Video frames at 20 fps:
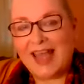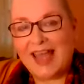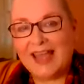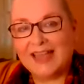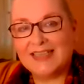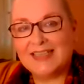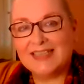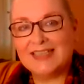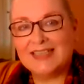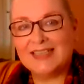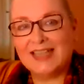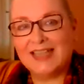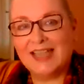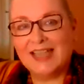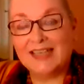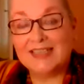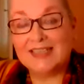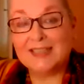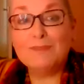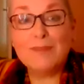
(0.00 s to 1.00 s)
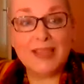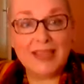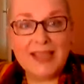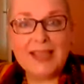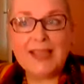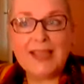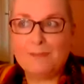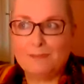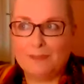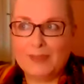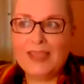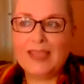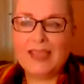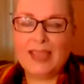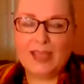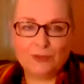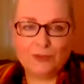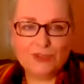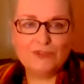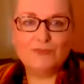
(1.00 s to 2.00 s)
And it's me being
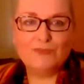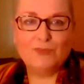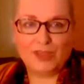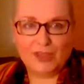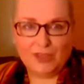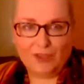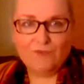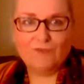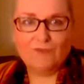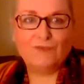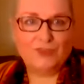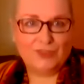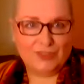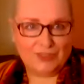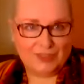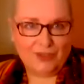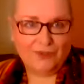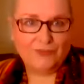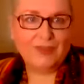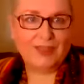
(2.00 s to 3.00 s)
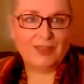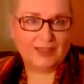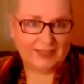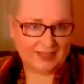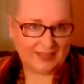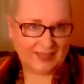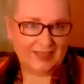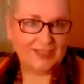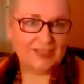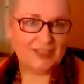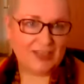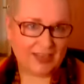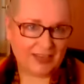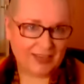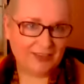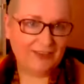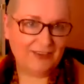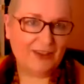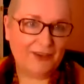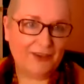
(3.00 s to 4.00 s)
out of my comfort zone, that cliche,
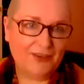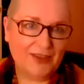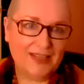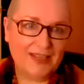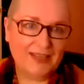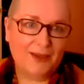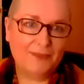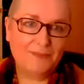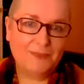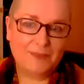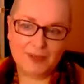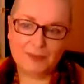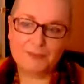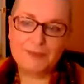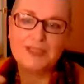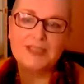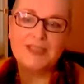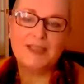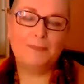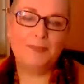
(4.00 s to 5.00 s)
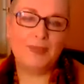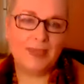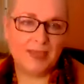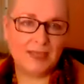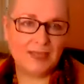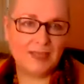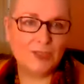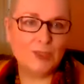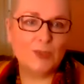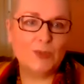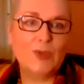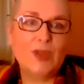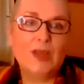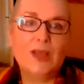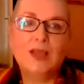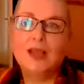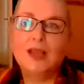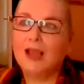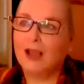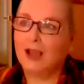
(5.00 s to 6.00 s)
you know, I'm stepping into
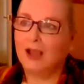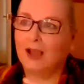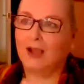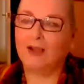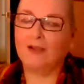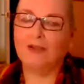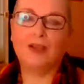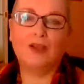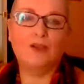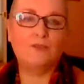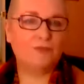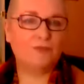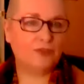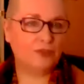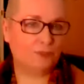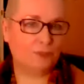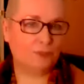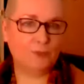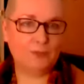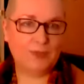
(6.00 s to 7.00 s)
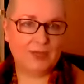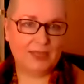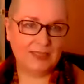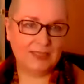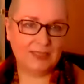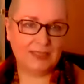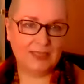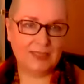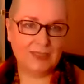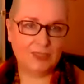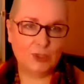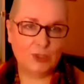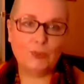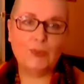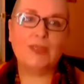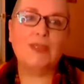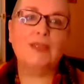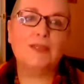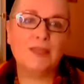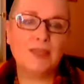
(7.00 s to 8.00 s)
uncomfortable places,
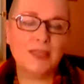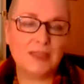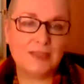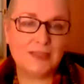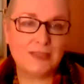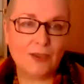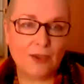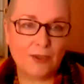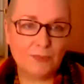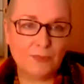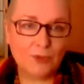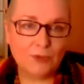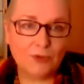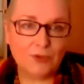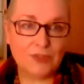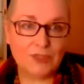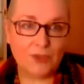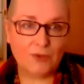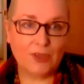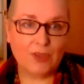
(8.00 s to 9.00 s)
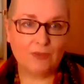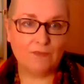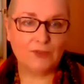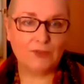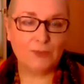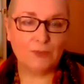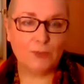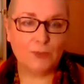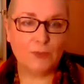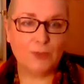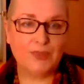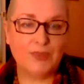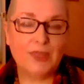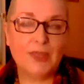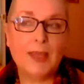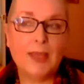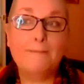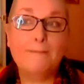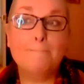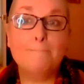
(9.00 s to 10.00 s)
doing things that I'm not so comfortable with,
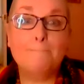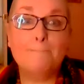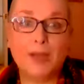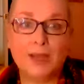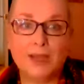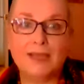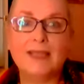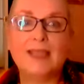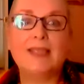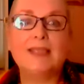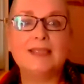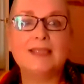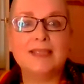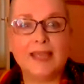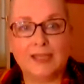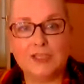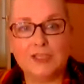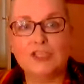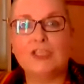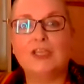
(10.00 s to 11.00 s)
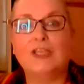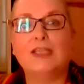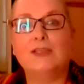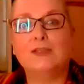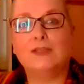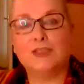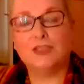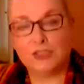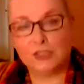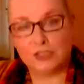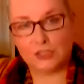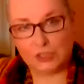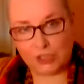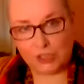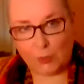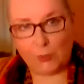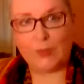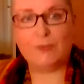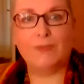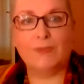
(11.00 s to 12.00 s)
but it's actually
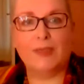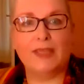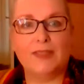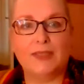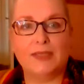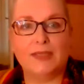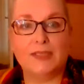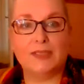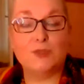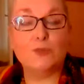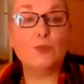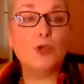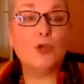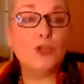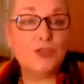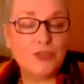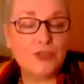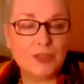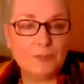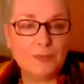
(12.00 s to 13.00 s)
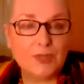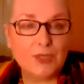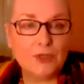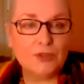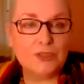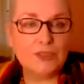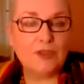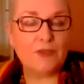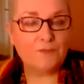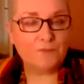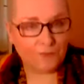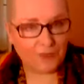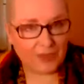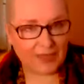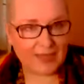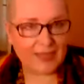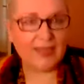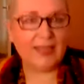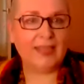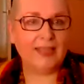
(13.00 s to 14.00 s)
showing me that it's worth it because I'm
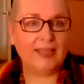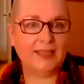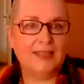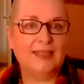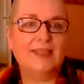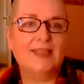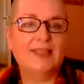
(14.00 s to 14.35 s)
feeling